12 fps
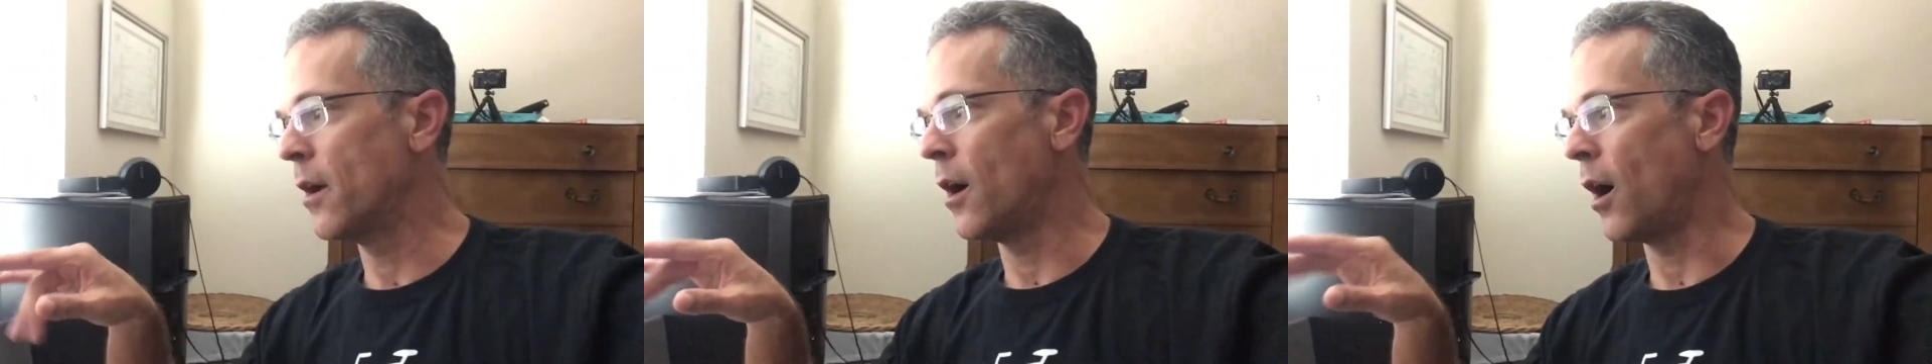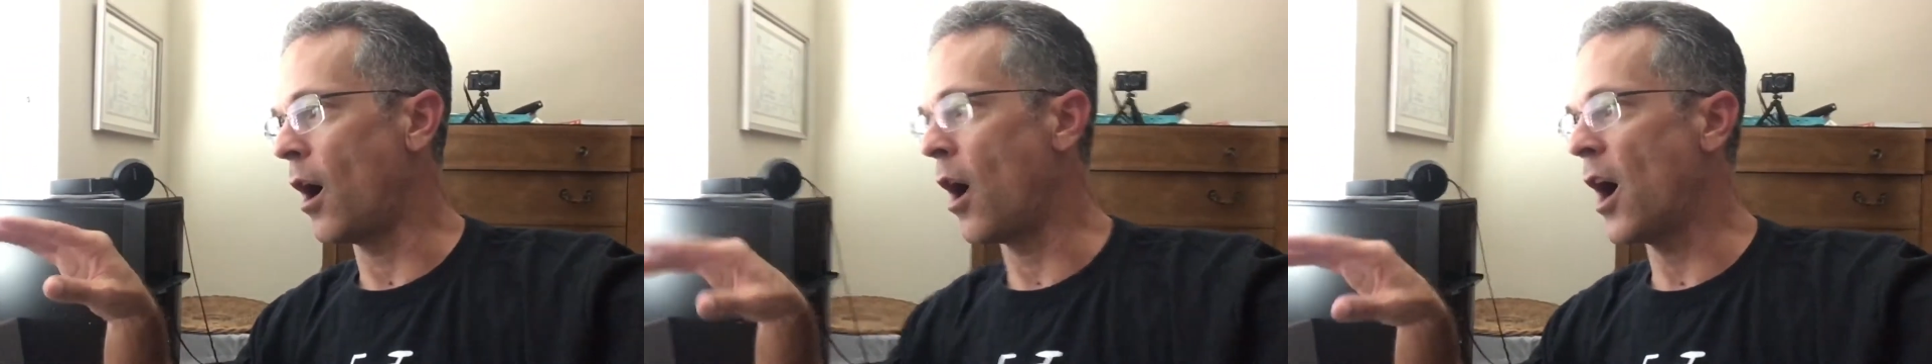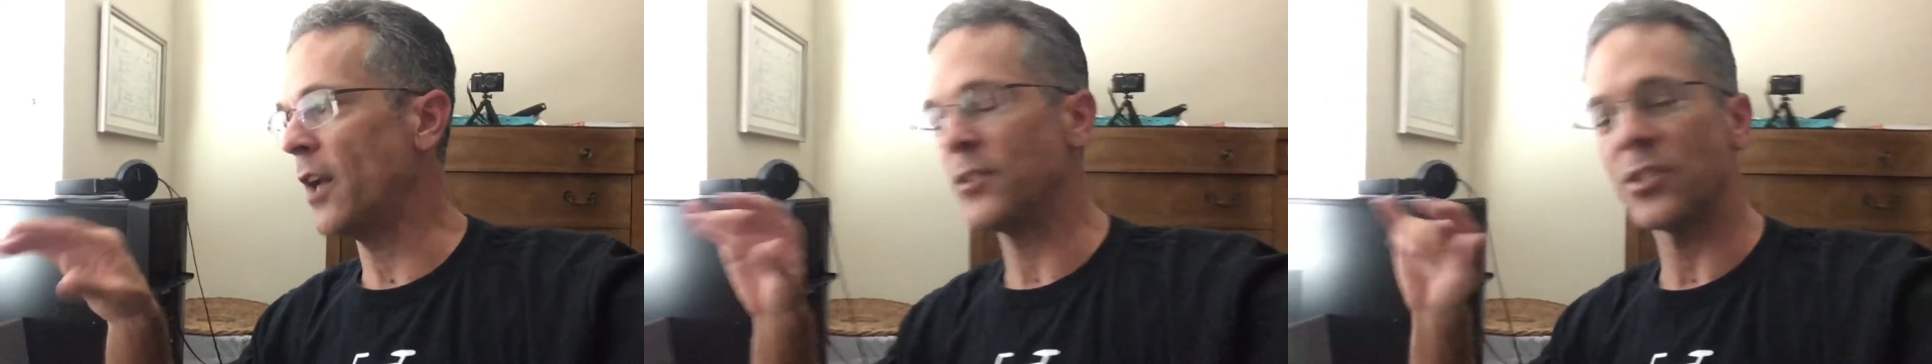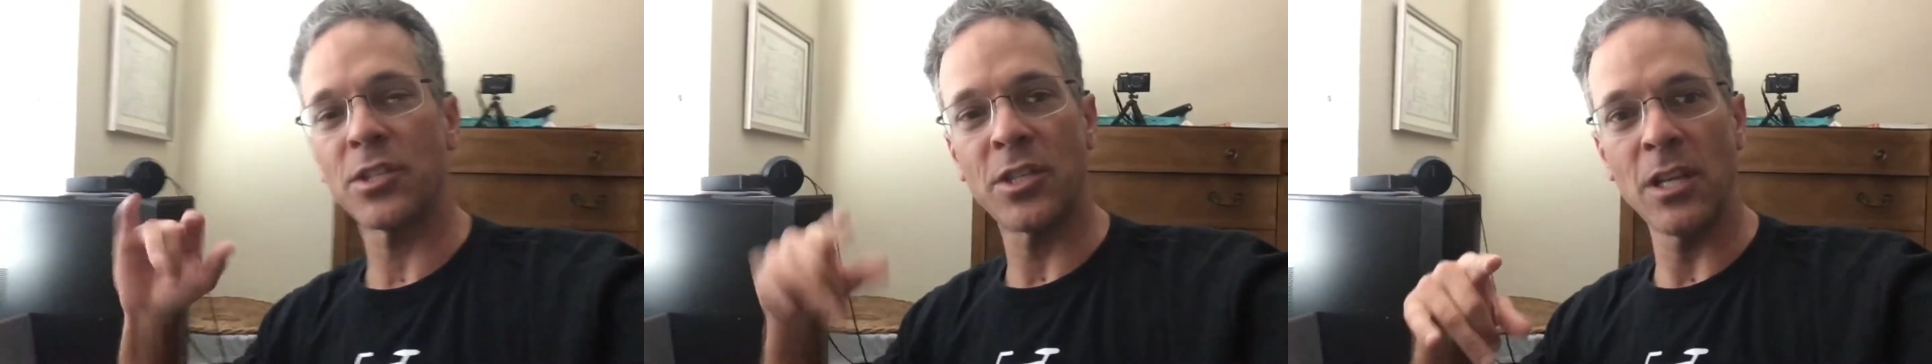on
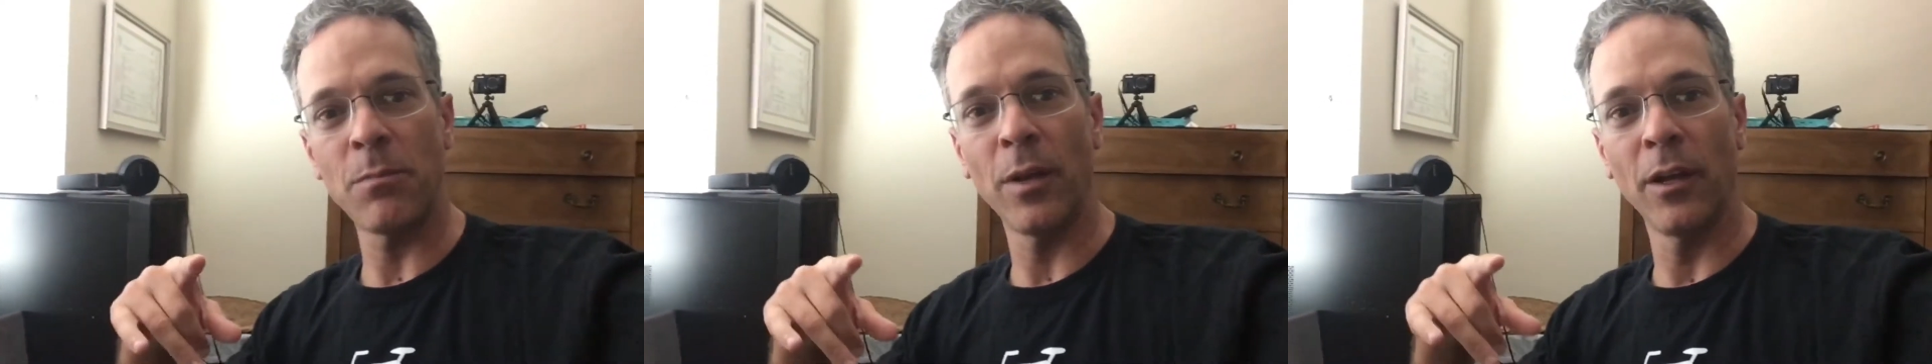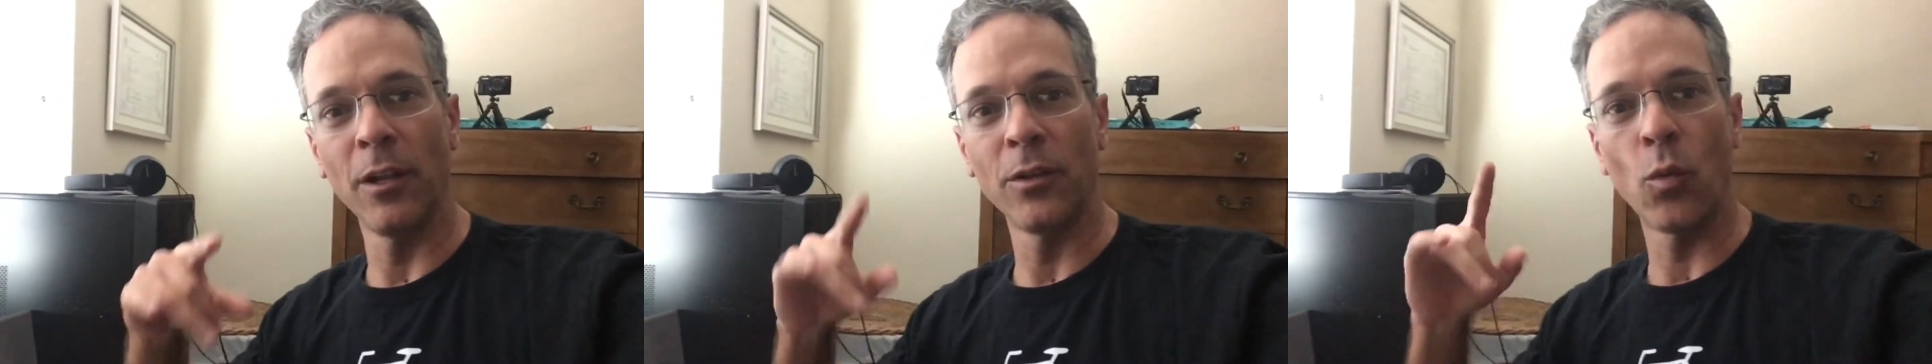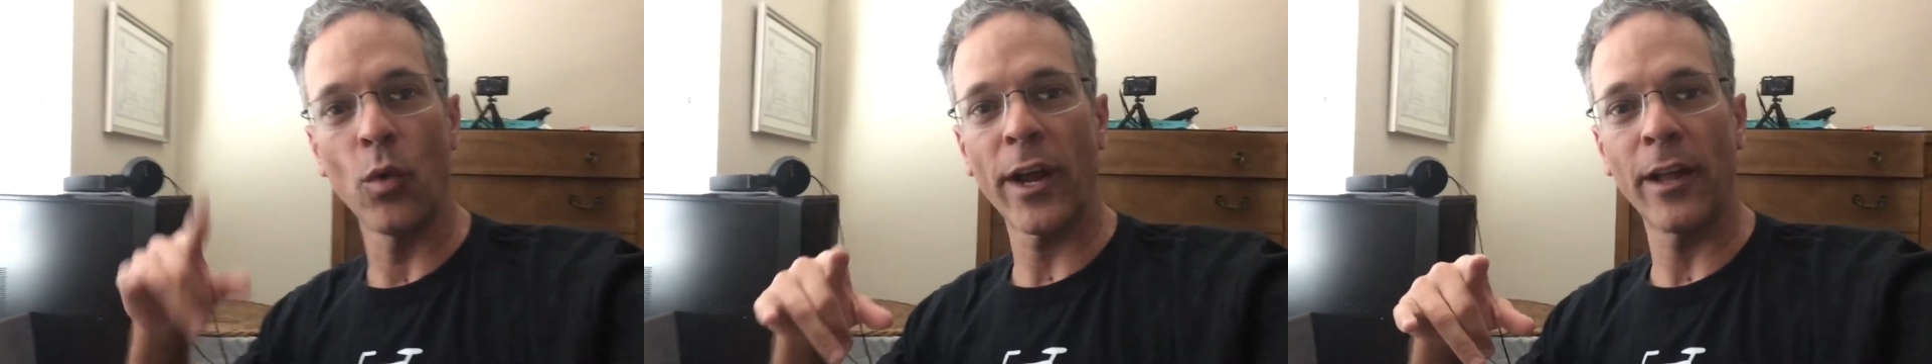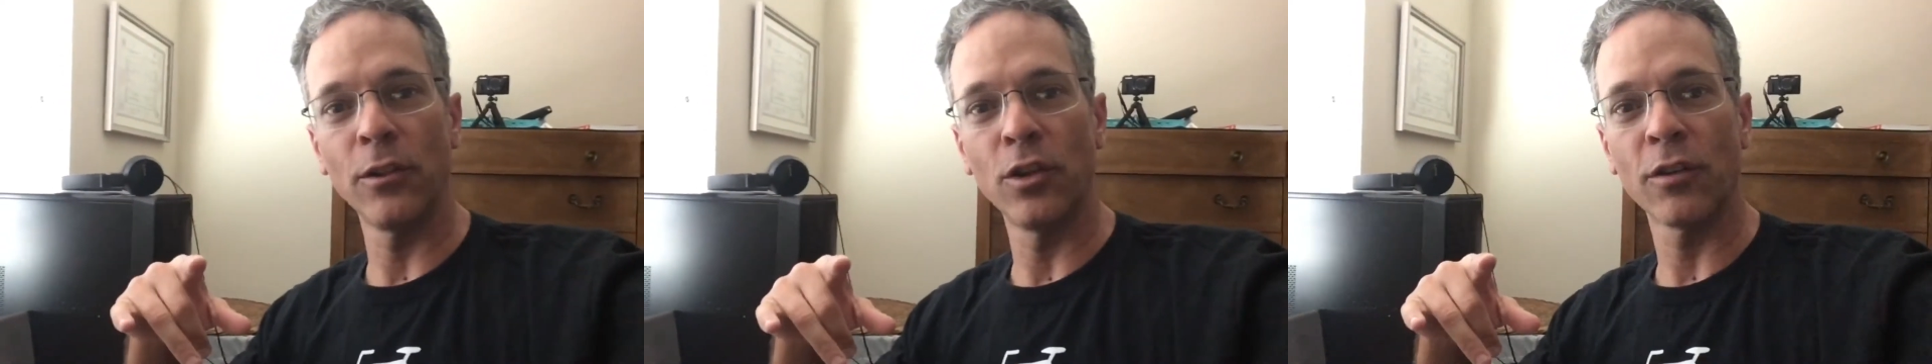Steephill and what I
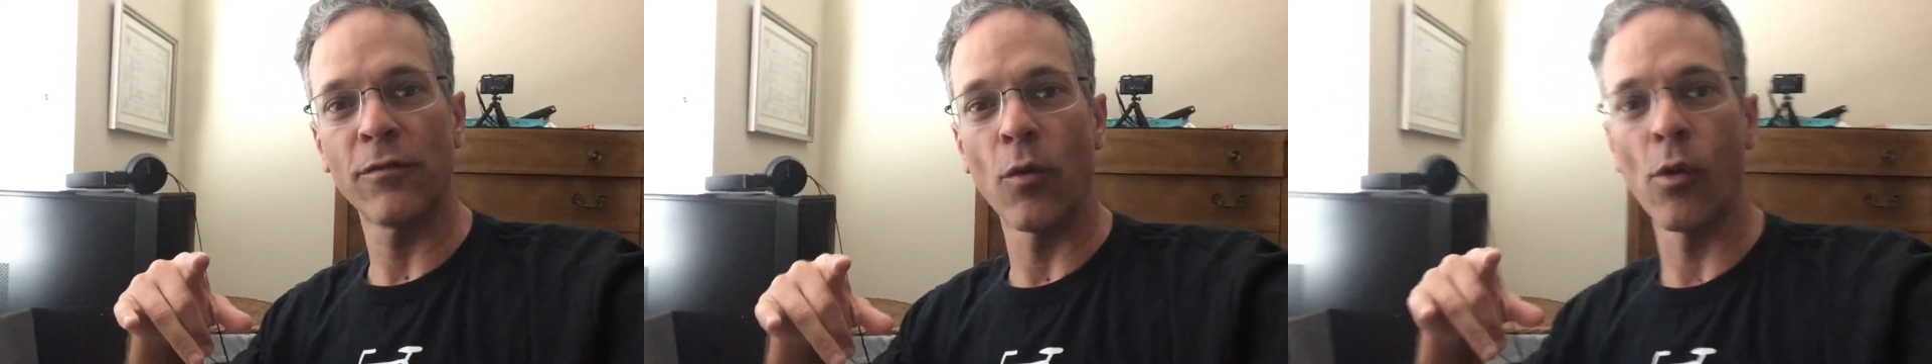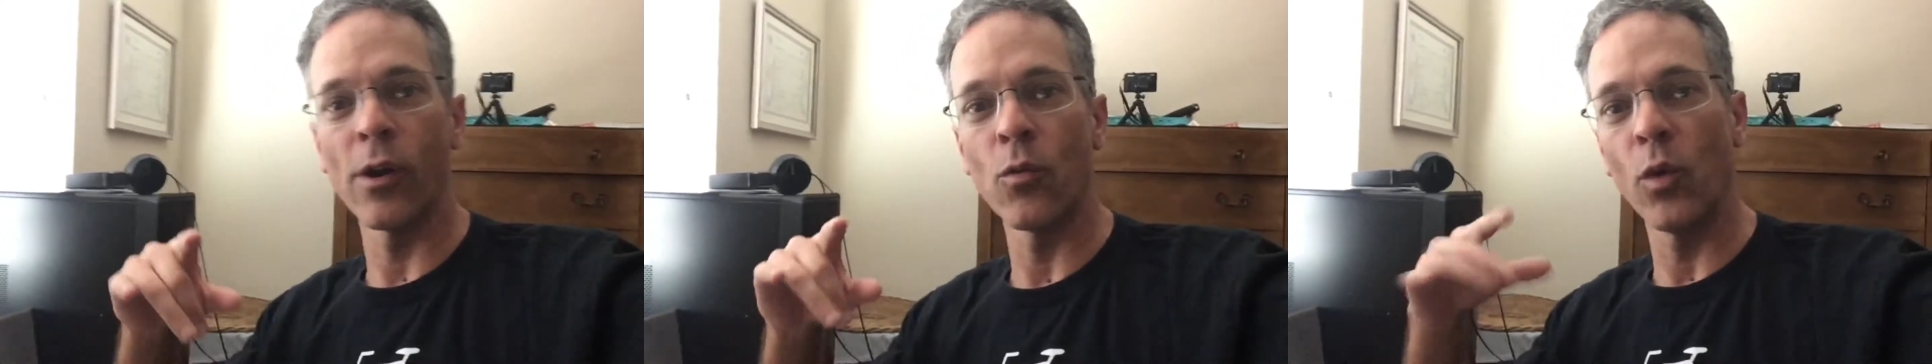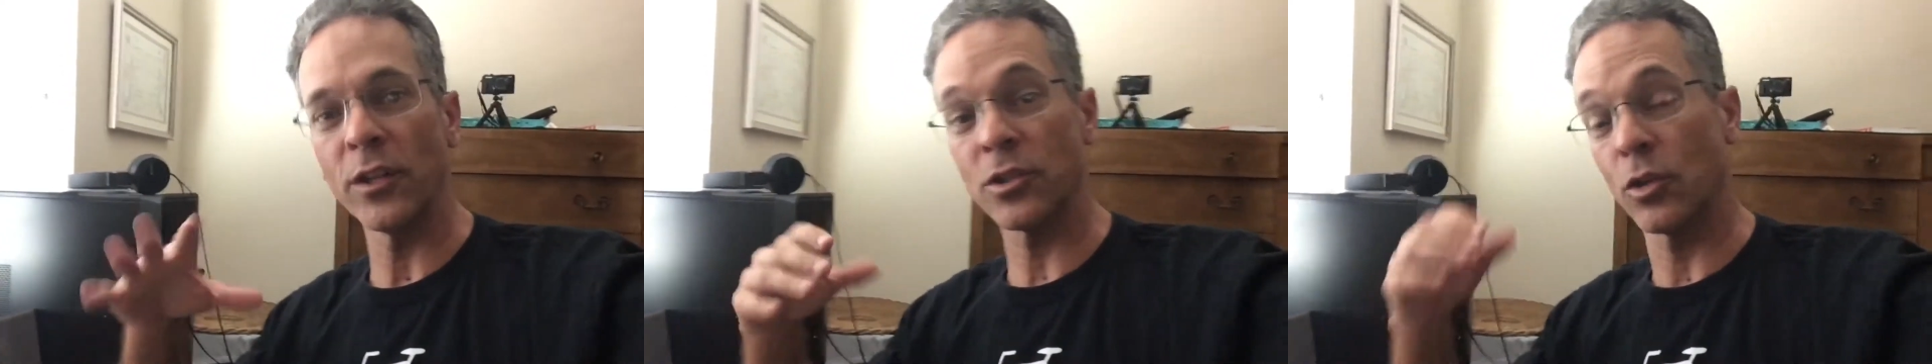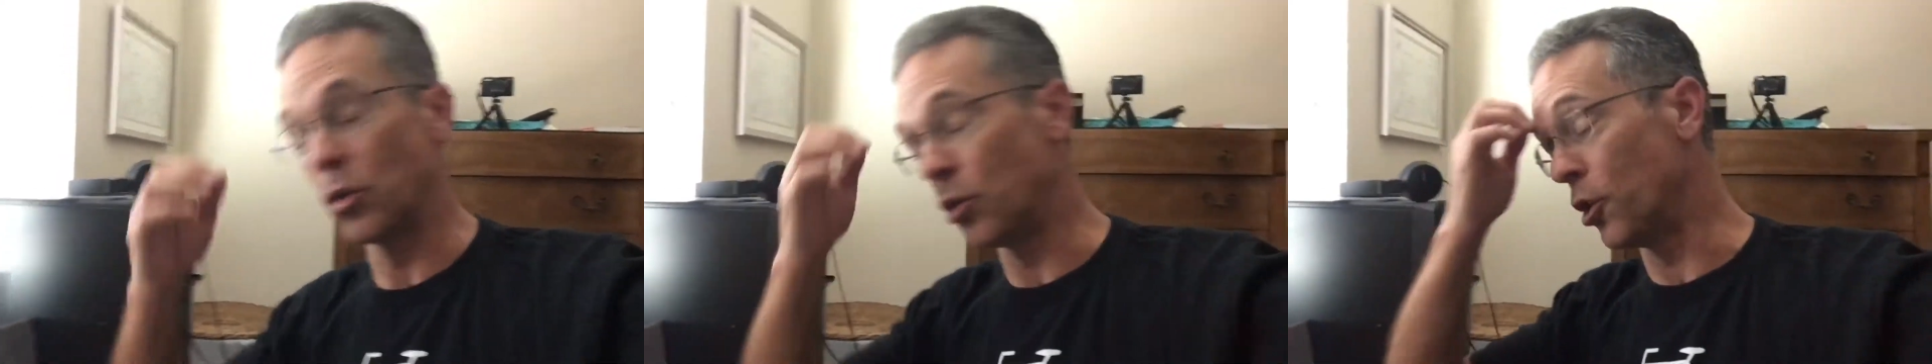look for and what's
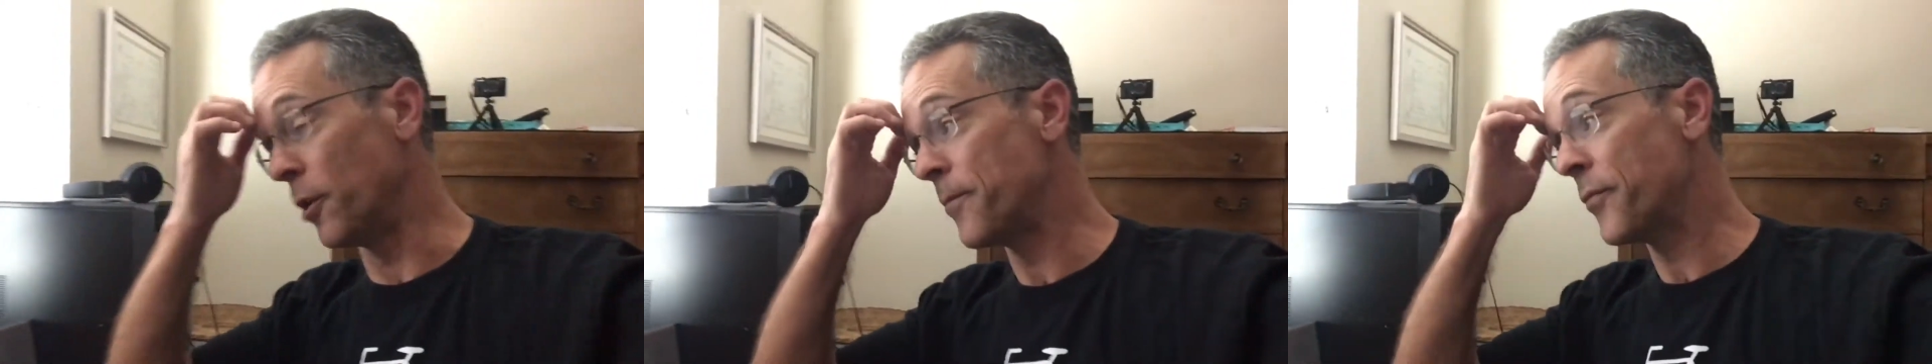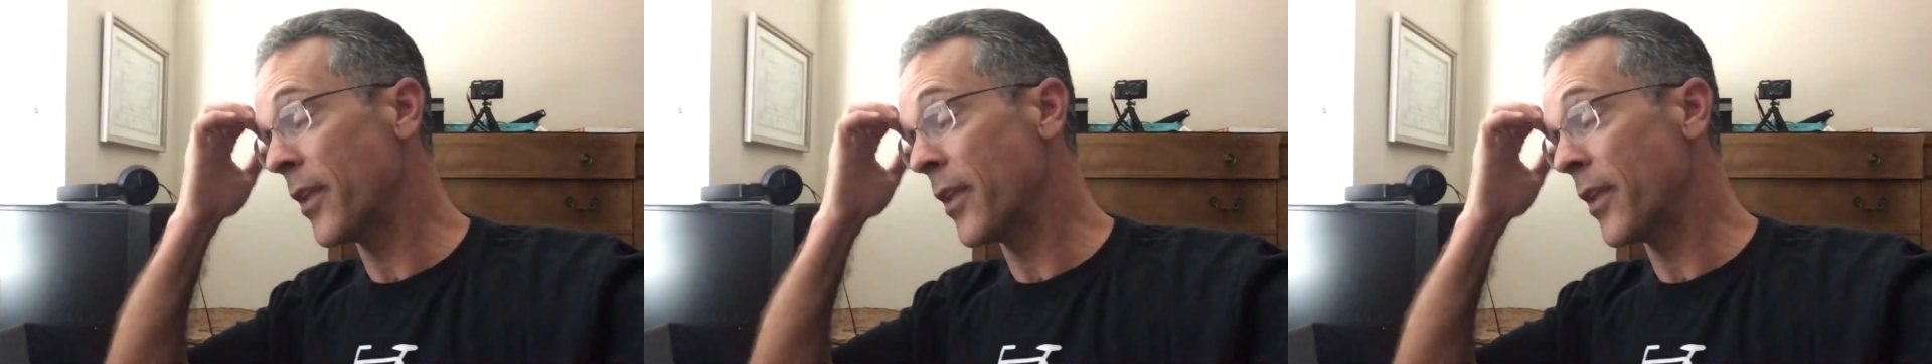cool.